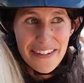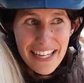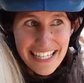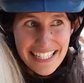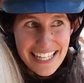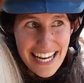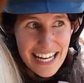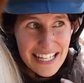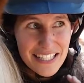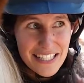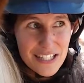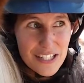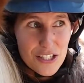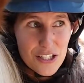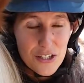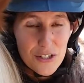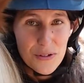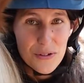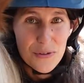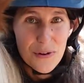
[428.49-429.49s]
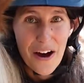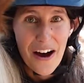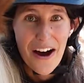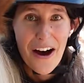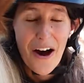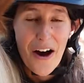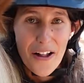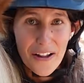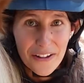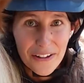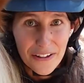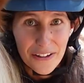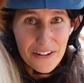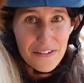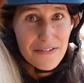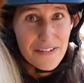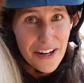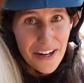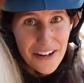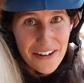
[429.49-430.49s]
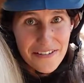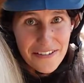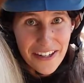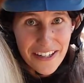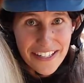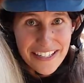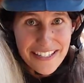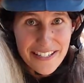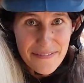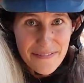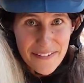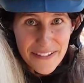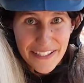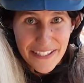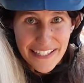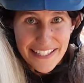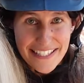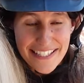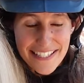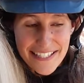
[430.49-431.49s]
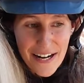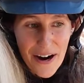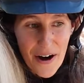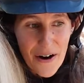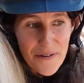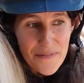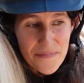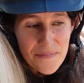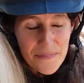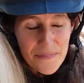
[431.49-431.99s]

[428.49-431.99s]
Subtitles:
they tend to all look very similar. So